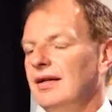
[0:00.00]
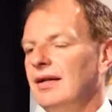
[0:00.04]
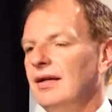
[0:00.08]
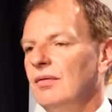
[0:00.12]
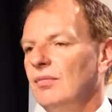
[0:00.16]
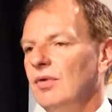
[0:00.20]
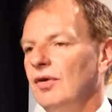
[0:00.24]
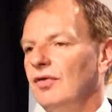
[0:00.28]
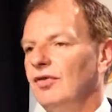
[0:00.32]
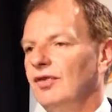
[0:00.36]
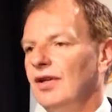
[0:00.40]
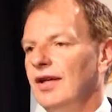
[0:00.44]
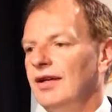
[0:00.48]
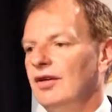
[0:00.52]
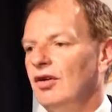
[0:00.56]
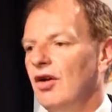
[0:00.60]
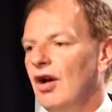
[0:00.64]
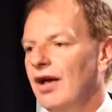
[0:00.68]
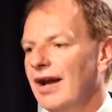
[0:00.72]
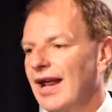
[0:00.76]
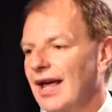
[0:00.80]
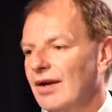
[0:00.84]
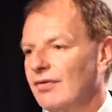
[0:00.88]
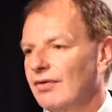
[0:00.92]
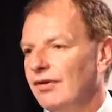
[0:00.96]
We've seen
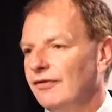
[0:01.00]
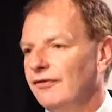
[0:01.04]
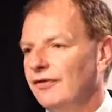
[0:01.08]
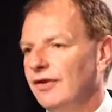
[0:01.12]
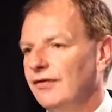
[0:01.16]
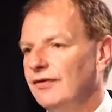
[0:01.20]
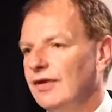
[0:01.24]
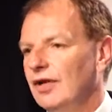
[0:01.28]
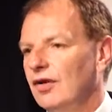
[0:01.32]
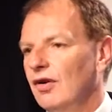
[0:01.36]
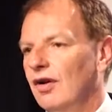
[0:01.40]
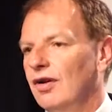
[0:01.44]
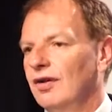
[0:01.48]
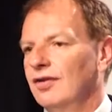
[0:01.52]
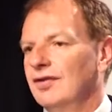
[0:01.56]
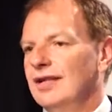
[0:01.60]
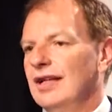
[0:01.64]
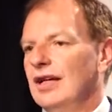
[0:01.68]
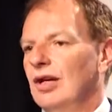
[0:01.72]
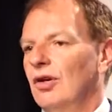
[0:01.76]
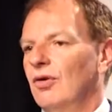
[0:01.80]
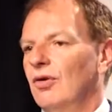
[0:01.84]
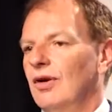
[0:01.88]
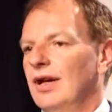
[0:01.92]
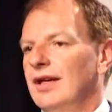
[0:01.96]
$950
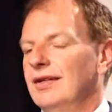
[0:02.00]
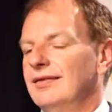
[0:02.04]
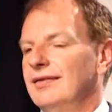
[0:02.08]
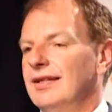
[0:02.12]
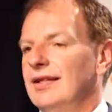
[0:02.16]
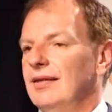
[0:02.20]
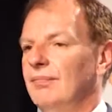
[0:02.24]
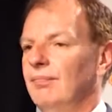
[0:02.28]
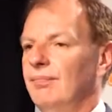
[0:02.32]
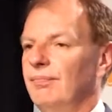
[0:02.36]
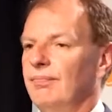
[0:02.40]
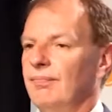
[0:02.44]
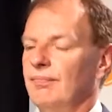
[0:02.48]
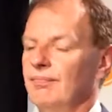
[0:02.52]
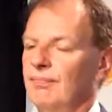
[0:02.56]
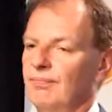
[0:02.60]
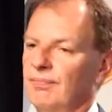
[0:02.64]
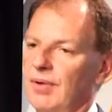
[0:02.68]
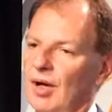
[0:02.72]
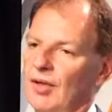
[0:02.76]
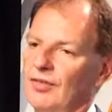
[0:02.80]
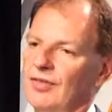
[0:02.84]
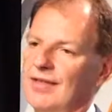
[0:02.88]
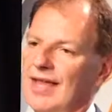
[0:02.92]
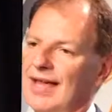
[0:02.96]
increase in
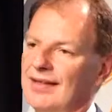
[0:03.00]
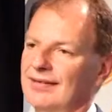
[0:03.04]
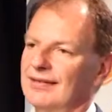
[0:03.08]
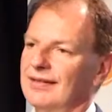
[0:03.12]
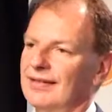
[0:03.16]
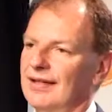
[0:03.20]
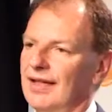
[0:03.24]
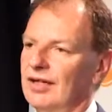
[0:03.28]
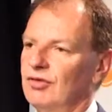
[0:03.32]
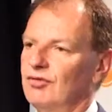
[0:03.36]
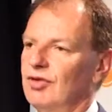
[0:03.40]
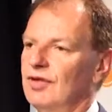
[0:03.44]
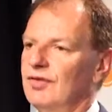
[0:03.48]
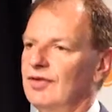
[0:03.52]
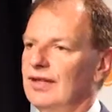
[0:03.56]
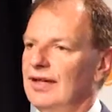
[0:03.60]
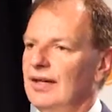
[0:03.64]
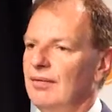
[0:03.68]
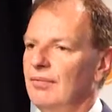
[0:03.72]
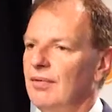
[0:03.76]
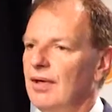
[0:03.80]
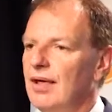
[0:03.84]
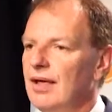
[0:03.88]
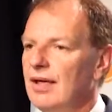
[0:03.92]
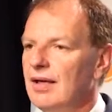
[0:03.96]
both gas and
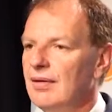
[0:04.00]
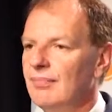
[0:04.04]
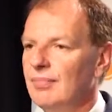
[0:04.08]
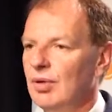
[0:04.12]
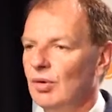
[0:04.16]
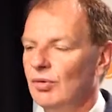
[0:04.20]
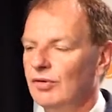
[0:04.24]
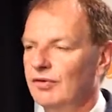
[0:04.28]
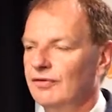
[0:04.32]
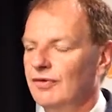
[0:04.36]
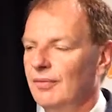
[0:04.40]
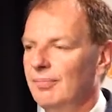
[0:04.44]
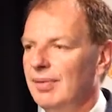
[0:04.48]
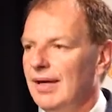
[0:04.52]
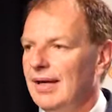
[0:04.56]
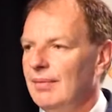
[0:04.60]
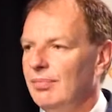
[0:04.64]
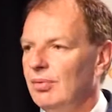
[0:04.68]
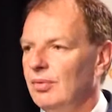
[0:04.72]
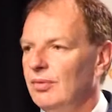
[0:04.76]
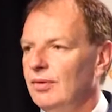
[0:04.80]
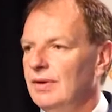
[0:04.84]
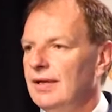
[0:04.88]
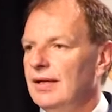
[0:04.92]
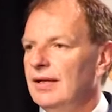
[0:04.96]
electricity bills for
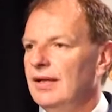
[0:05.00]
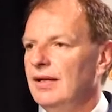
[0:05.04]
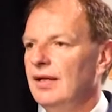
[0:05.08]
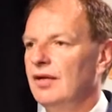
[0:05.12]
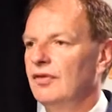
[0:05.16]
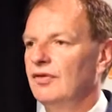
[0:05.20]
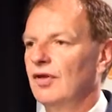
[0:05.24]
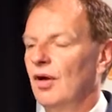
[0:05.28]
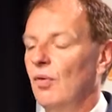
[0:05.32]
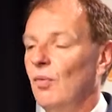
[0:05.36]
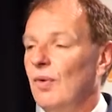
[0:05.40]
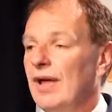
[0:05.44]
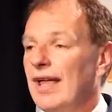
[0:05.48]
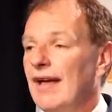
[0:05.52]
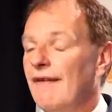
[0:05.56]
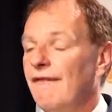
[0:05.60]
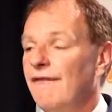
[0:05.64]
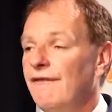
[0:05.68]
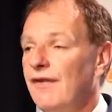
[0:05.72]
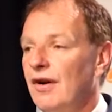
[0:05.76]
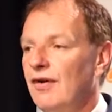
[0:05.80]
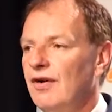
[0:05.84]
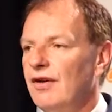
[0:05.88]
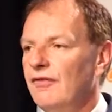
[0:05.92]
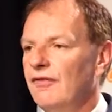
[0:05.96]
people. So we are
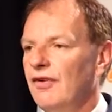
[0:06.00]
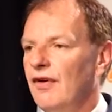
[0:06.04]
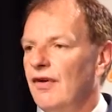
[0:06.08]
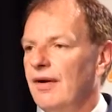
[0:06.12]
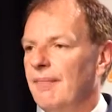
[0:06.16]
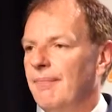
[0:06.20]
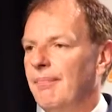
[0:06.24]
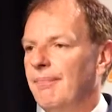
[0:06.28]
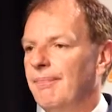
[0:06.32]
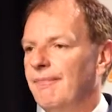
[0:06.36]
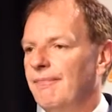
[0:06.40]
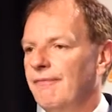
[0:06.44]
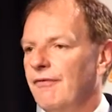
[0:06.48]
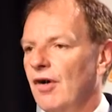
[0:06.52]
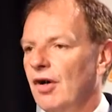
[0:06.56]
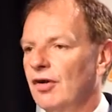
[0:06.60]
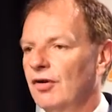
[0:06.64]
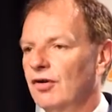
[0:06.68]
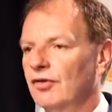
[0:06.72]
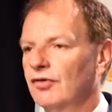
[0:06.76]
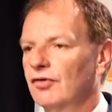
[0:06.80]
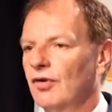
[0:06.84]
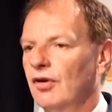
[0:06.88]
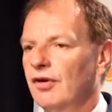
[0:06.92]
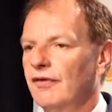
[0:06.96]
very, very
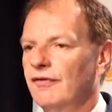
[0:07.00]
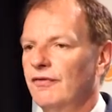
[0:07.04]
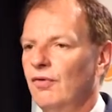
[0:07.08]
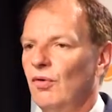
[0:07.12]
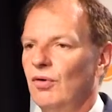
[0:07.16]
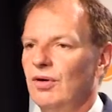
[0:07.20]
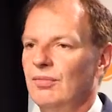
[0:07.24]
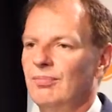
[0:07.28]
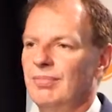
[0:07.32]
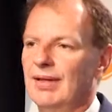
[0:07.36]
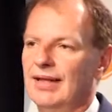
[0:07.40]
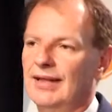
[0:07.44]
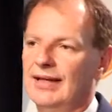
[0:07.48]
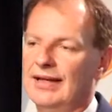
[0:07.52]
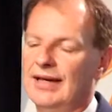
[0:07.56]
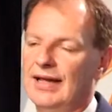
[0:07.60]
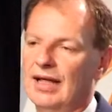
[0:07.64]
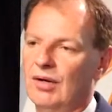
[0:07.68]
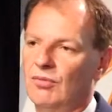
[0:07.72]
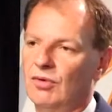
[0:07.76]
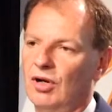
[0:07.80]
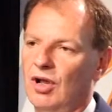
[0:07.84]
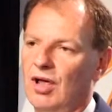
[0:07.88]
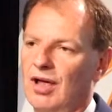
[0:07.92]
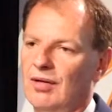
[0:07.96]
focused on affordability
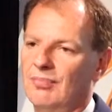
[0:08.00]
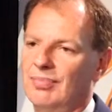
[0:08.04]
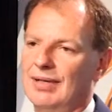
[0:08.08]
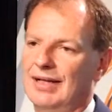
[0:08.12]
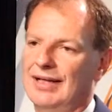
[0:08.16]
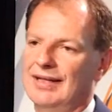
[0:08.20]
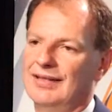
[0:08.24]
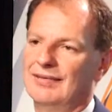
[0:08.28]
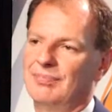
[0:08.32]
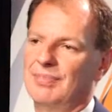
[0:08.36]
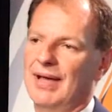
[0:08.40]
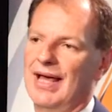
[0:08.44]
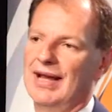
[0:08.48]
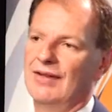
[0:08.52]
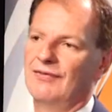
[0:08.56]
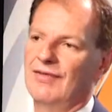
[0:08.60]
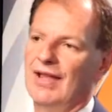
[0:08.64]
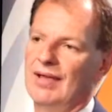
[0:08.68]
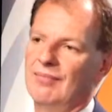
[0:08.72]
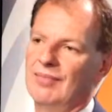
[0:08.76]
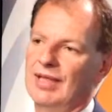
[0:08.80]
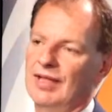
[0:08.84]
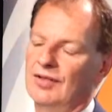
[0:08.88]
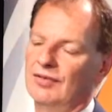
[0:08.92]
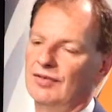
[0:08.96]
and reliability as part of
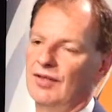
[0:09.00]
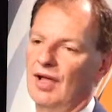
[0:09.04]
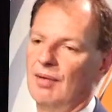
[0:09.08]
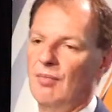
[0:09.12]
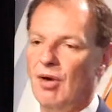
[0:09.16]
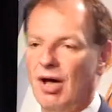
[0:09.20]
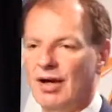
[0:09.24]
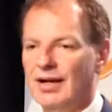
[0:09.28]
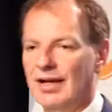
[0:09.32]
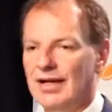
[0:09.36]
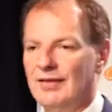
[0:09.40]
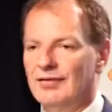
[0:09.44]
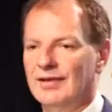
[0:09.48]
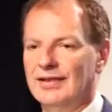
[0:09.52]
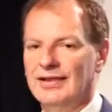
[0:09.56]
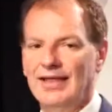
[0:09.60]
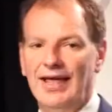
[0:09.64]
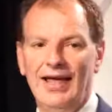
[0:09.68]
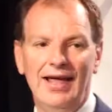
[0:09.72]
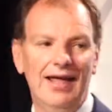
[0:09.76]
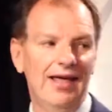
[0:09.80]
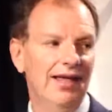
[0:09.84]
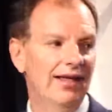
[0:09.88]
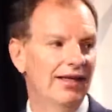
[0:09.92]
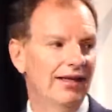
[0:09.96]
our mix. I might leave it
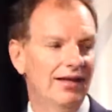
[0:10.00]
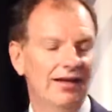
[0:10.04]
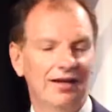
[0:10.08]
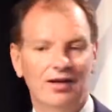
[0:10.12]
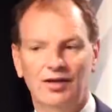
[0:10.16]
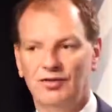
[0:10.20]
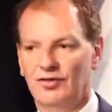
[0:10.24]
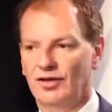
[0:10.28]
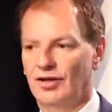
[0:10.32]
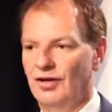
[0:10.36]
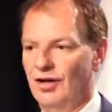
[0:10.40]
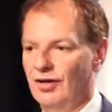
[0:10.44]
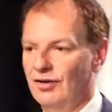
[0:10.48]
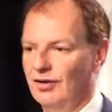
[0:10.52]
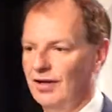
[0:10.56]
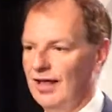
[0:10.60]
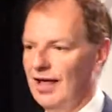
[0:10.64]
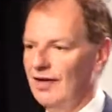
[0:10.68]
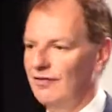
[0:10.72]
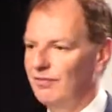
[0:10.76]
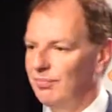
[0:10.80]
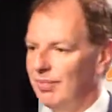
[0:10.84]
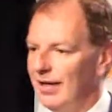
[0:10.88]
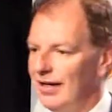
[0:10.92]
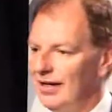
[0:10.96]
there because I know you'll
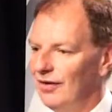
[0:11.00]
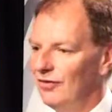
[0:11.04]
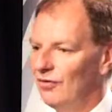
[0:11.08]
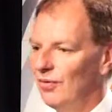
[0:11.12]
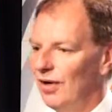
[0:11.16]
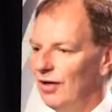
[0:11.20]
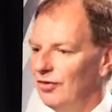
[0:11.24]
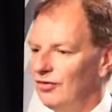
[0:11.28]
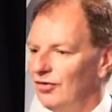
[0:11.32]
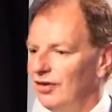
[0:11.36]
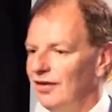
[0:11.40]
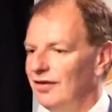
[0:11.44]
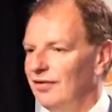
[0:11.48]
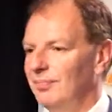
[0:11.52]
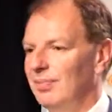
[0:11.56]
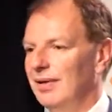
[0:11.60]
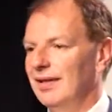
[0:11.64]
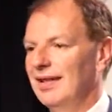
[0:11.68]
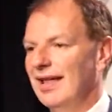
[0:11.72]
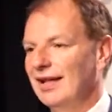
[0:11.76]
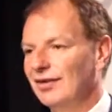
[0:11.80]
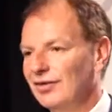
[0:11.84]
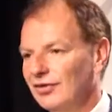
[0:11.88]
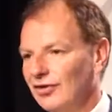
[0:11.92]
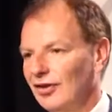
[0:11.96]
have plenty of questions, but
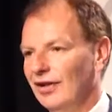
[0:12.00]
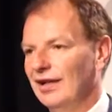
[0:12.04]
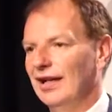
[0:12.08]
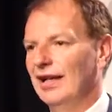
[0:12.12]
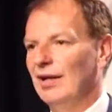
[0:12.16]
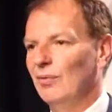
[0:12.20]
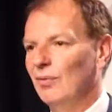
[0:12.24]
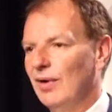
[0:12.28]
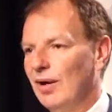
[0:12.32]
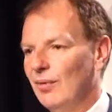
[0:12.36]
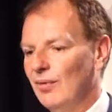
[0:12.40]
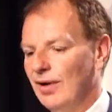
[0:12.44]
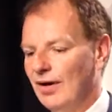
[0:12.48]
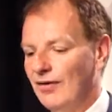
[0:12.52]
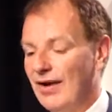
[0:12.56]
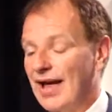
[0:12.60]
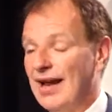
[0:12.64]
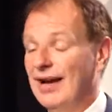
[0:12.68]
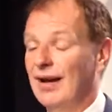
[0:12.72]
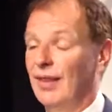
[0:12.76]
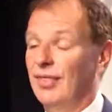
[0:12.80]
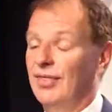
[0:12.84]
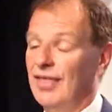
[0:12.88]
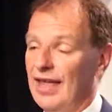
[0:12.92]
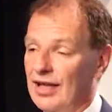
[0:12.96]
that's certainly where we're
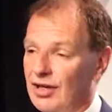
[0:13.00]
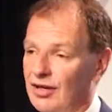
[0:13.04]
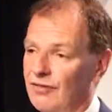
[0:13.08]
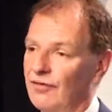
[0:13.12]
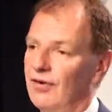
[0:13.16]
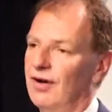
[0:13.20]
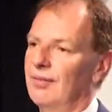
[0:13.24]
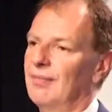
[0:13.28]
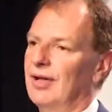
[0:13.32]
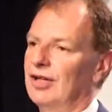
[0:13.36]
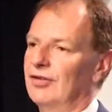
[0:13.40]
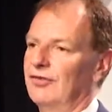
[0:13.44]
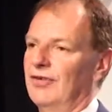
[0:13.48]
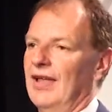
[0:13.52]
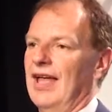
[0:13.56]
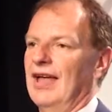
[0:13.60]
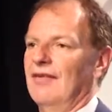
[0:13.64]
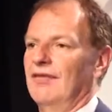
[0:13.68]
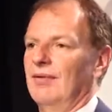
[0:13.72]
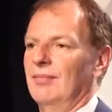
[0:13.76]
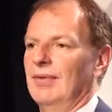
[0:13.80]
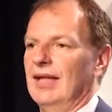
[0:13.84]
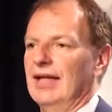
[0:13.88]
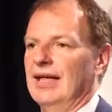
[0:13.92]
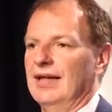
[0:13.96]
at, and thank you very much for
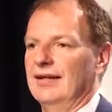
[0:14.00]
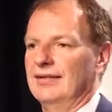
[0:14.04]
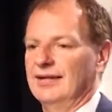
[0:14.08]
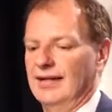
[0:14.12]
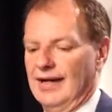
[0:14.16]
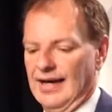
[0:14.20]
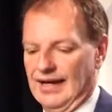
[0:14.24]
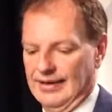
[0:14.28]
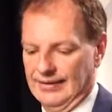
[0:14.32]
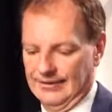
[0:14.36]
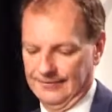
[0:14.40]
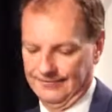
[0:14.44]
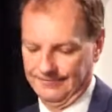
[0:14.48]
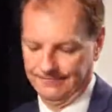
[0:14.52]
having me here today.